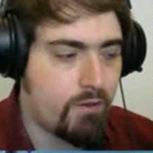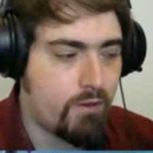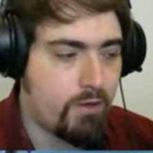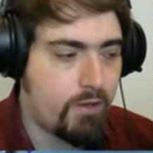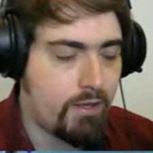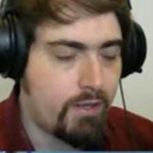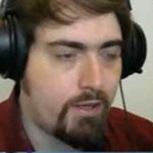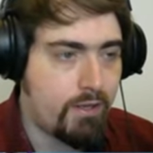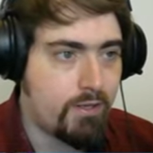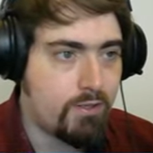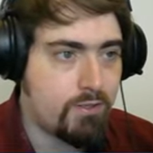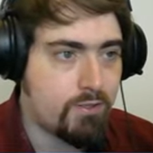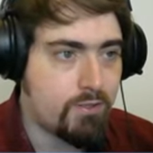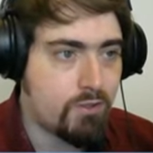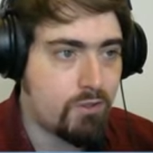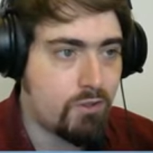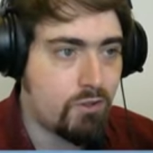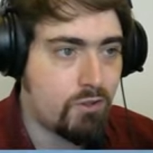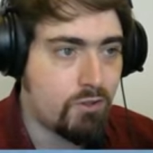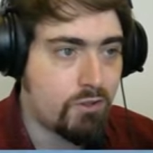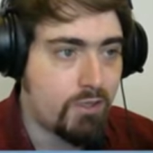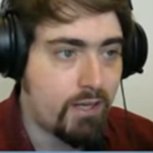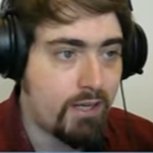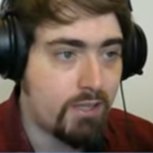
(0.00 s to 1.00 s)
he's
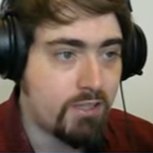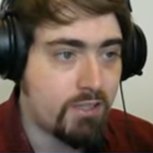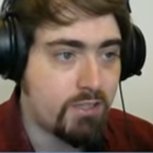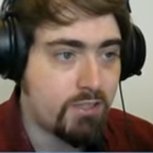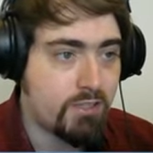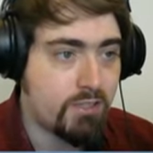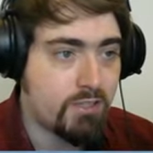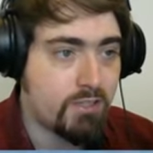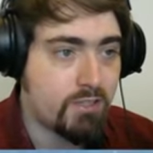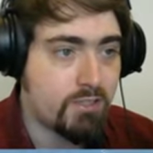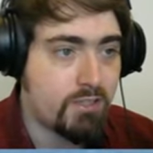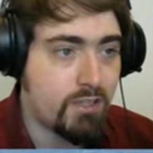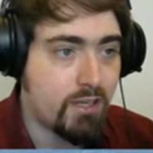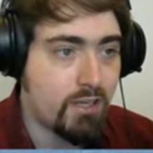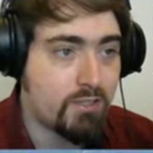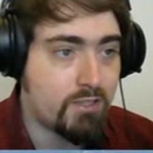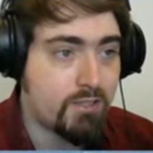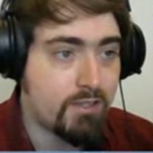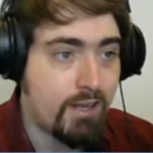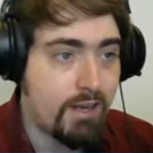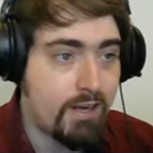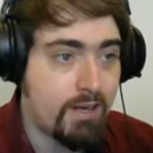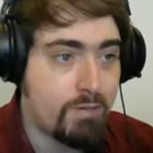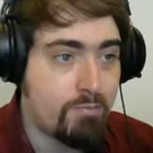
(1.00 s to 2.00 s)
not actually
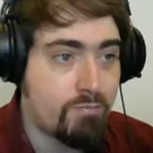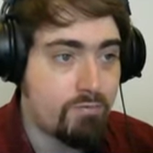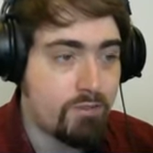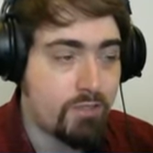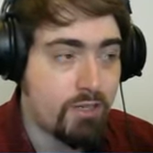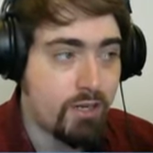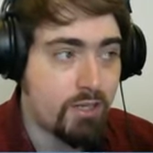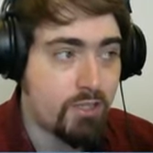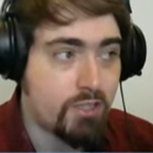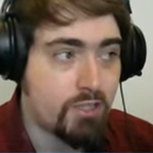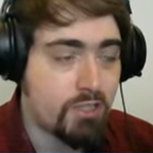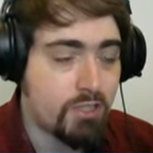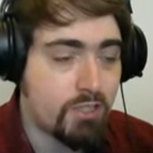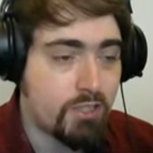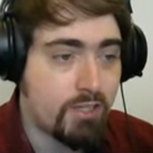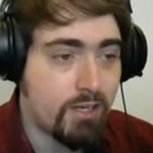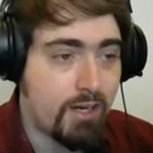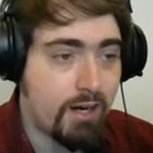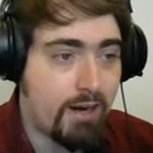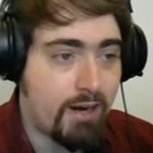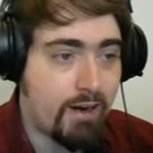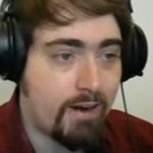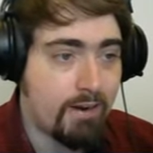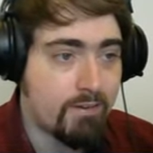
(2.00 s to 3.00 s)
started any production
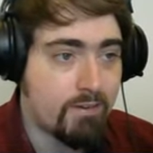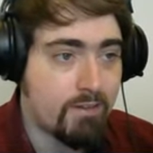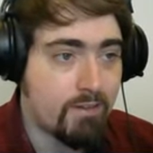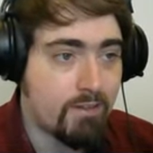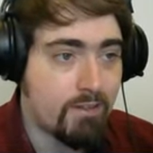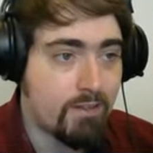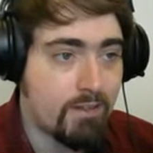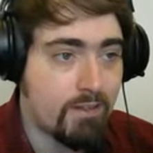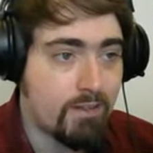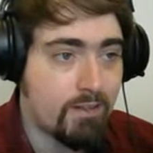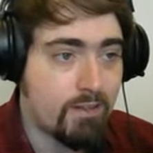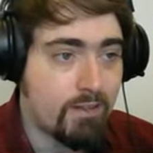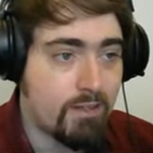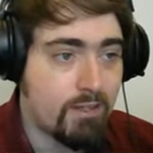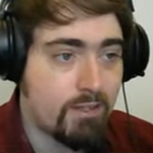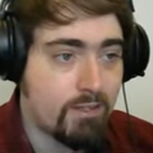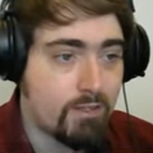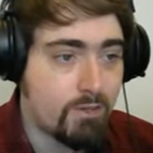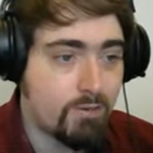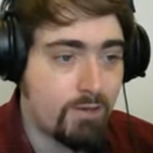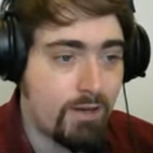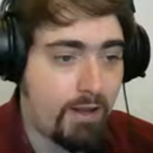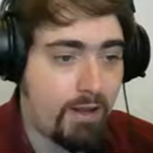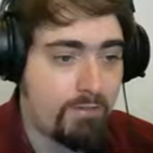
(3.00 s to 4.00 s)
at the
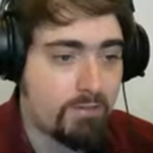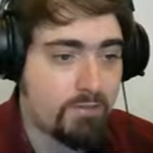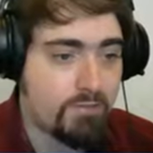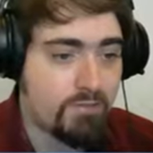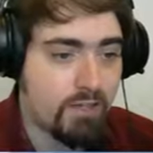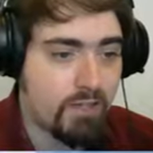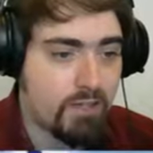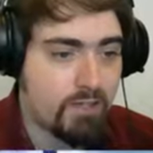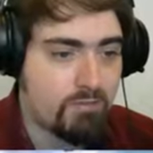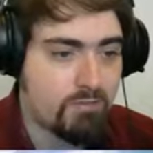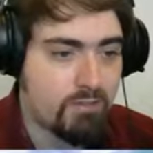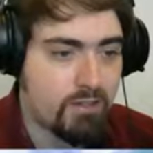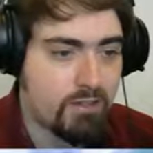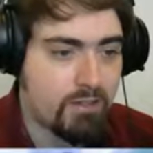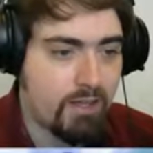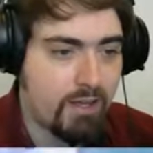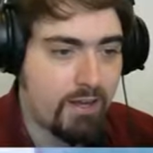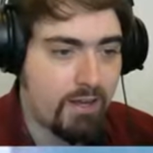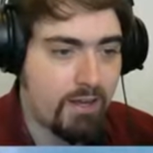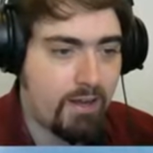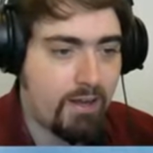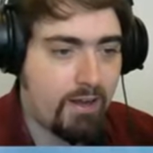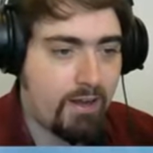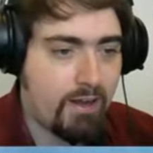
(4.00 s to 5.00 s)
T2 naval factory
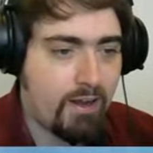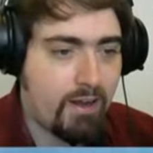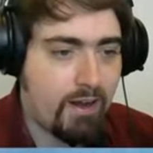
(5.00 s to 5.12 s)
there,